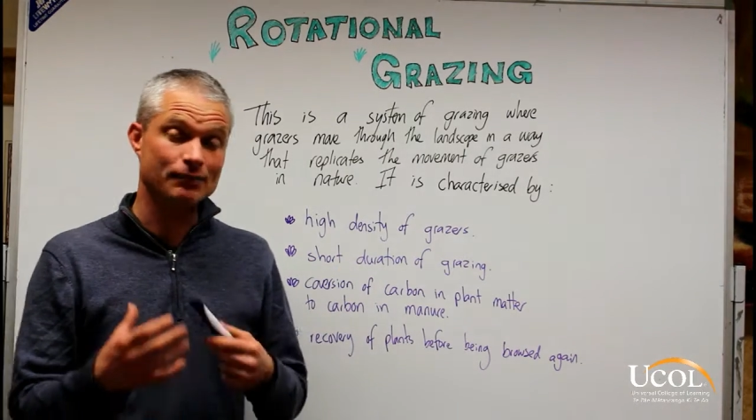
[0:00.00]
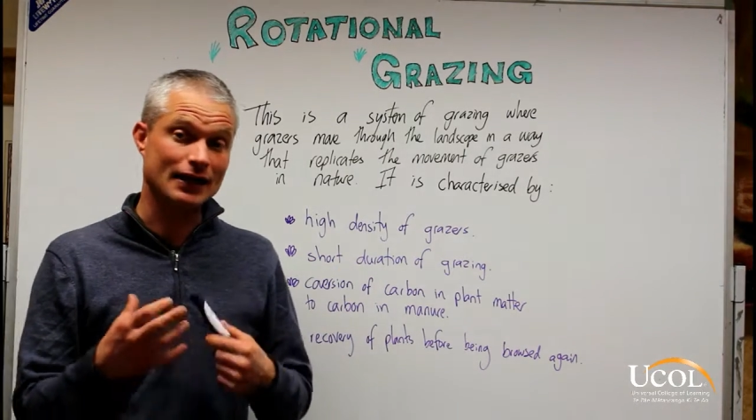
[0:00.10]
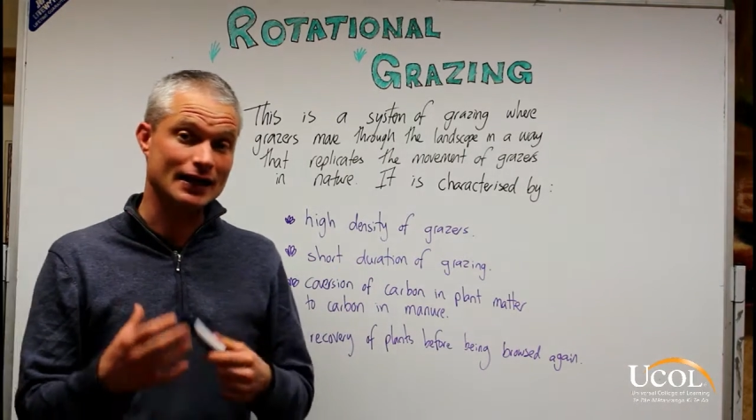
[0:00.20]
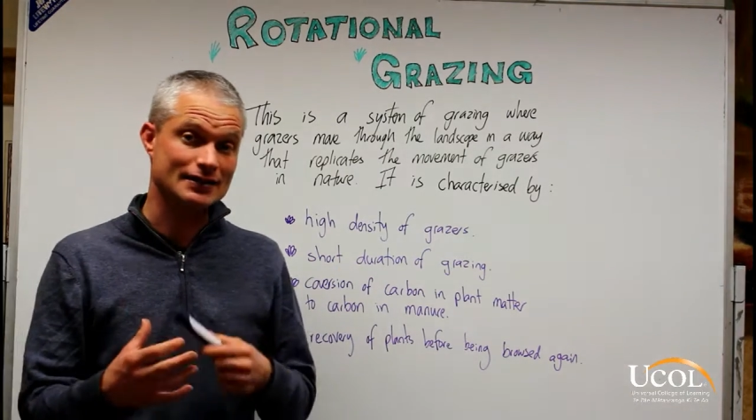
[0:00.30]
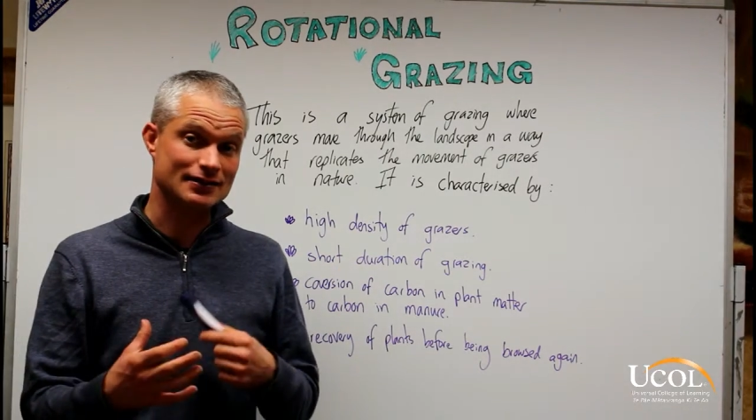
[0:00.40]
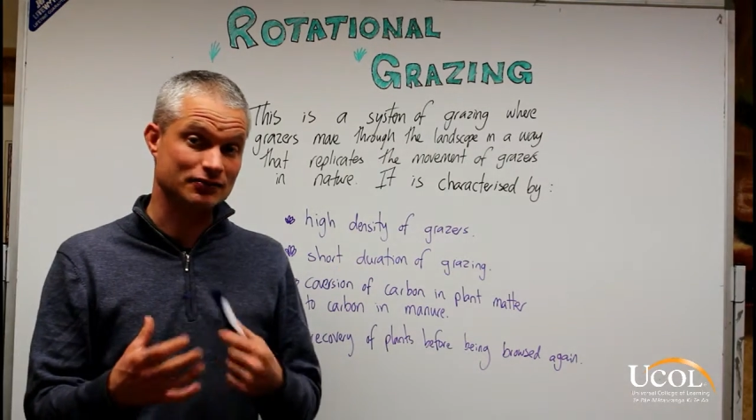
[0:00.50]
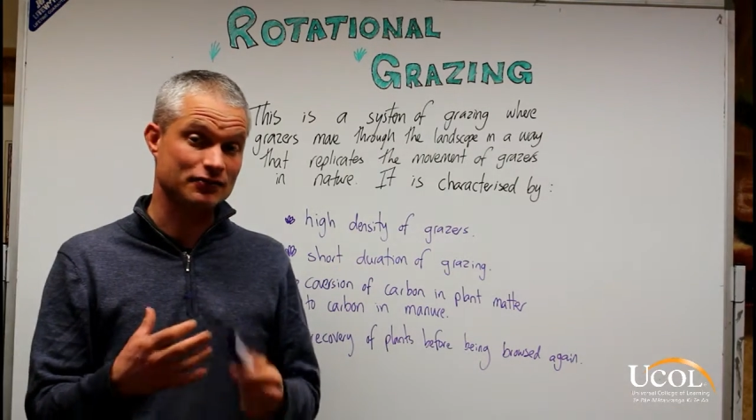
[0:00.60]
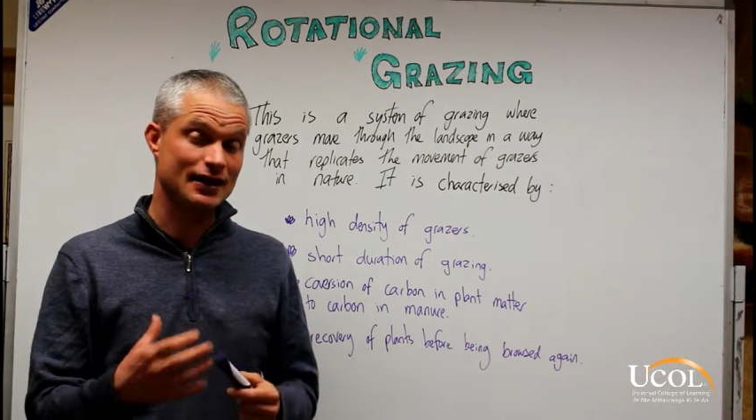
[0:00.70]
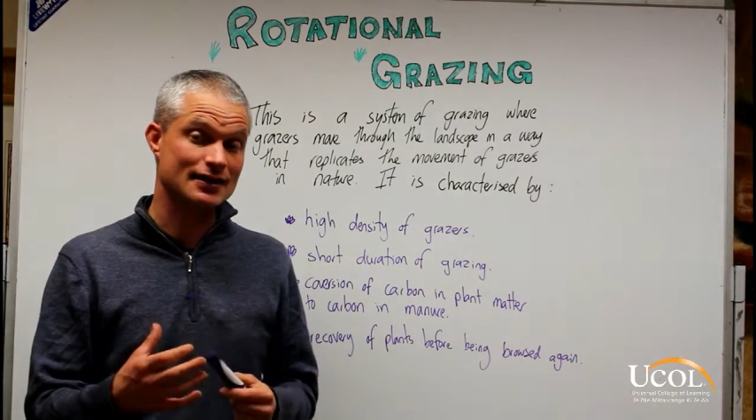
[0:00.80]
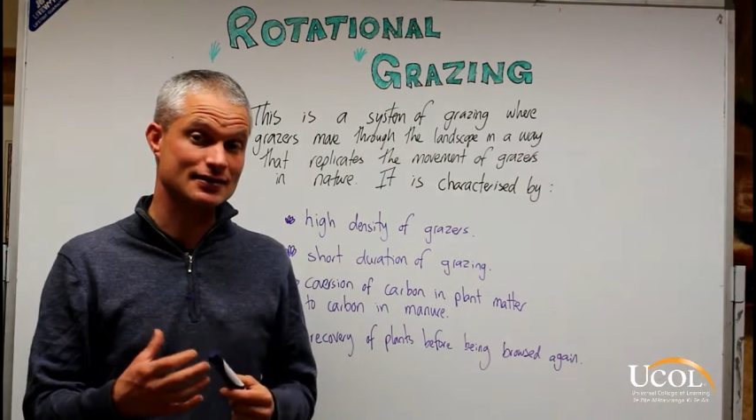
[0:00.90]
plants and
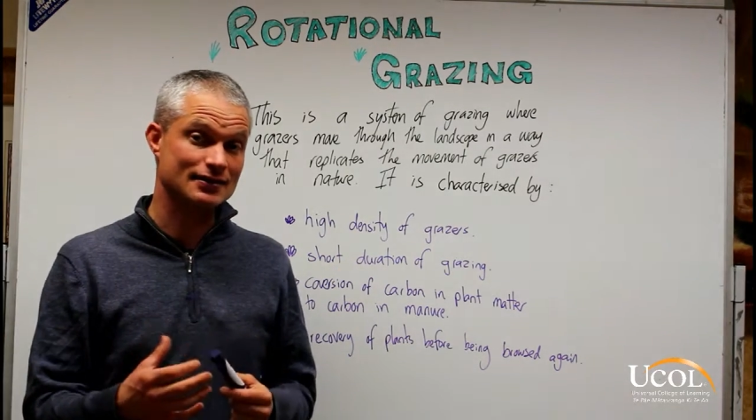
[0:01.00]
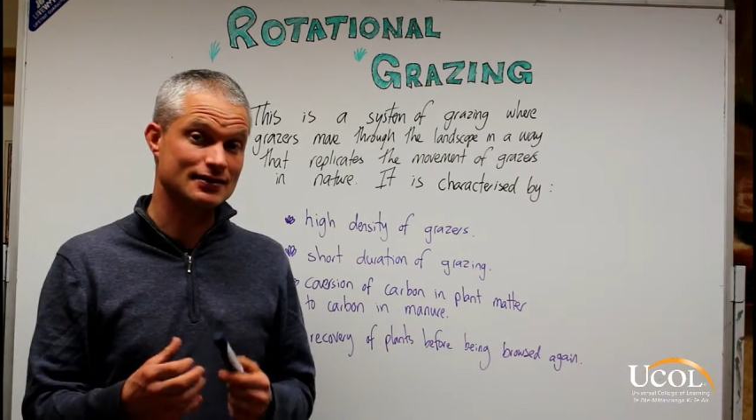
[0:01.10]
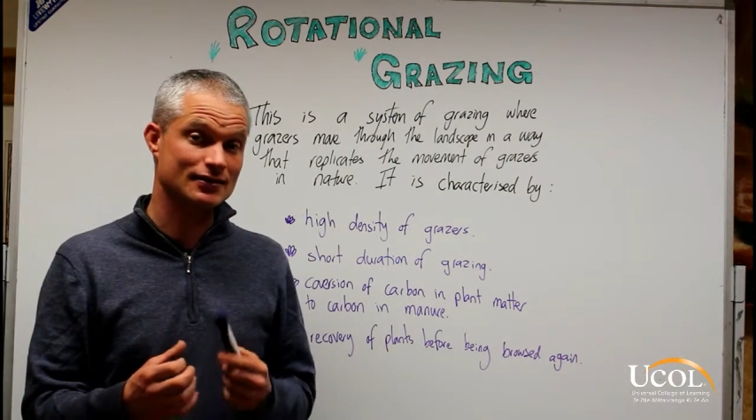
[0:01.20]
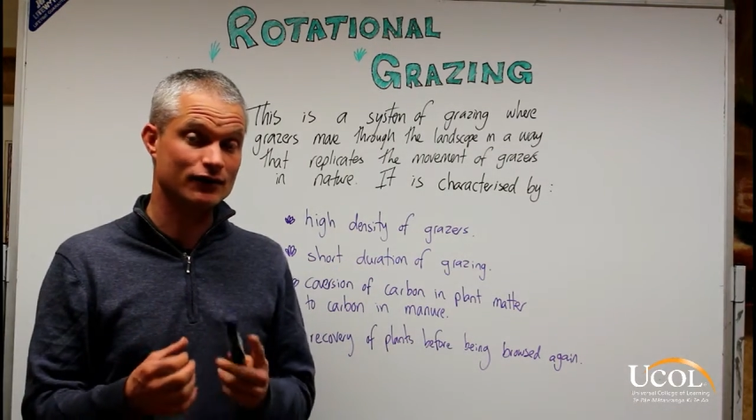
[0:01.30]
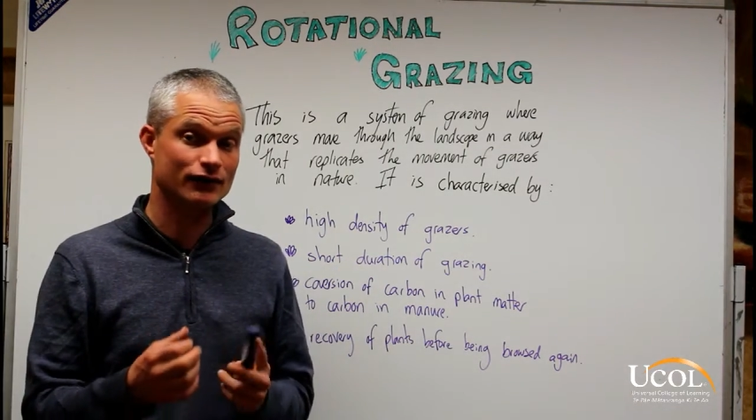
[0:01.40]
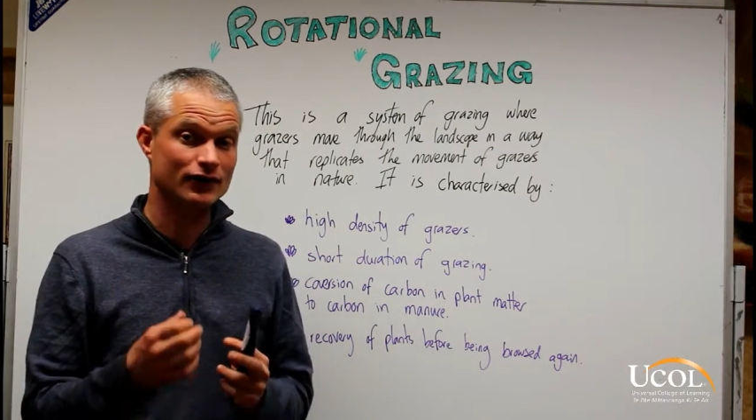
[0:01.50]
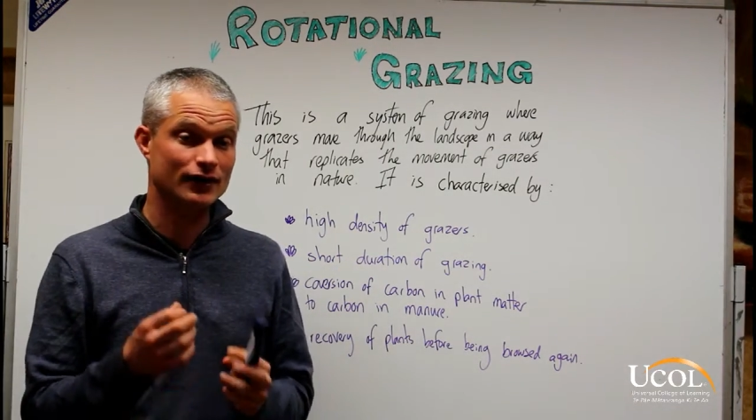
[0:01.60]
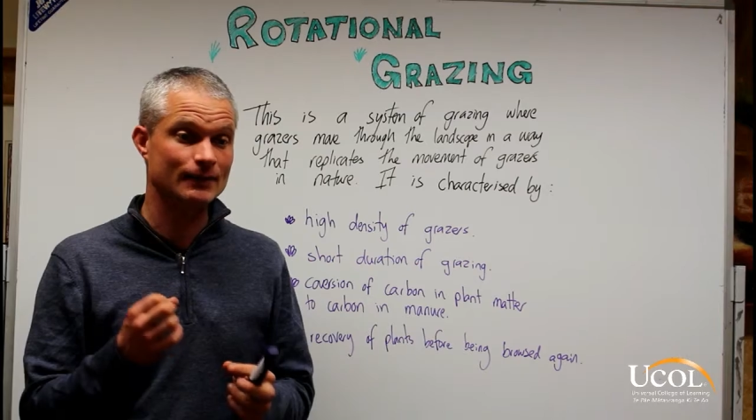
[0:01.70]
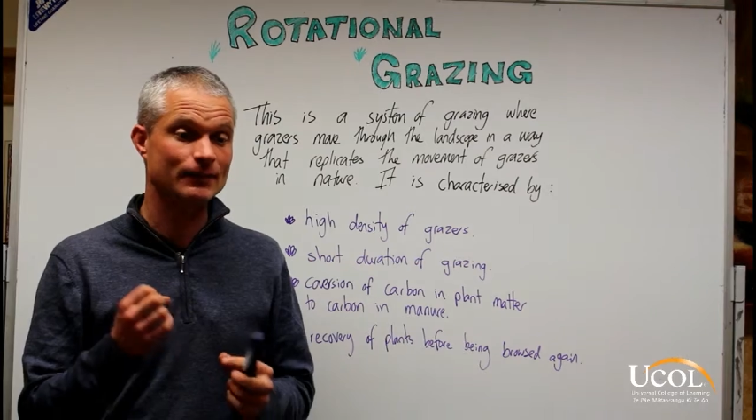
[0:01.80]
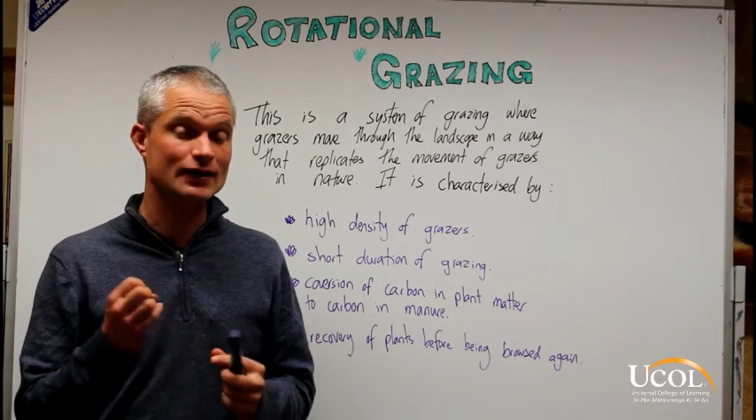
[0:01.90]
grasses that are
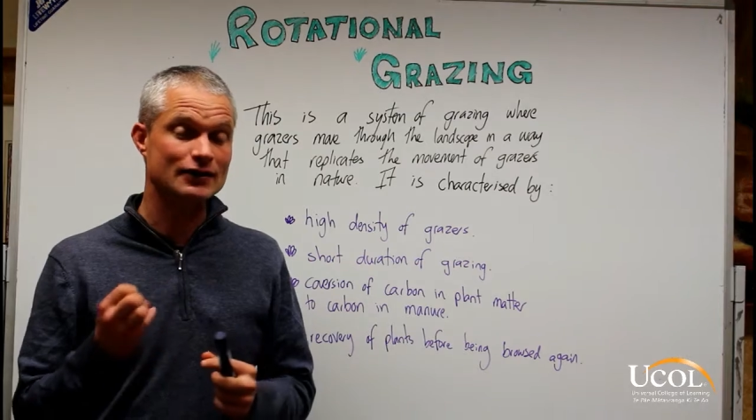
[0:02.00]
very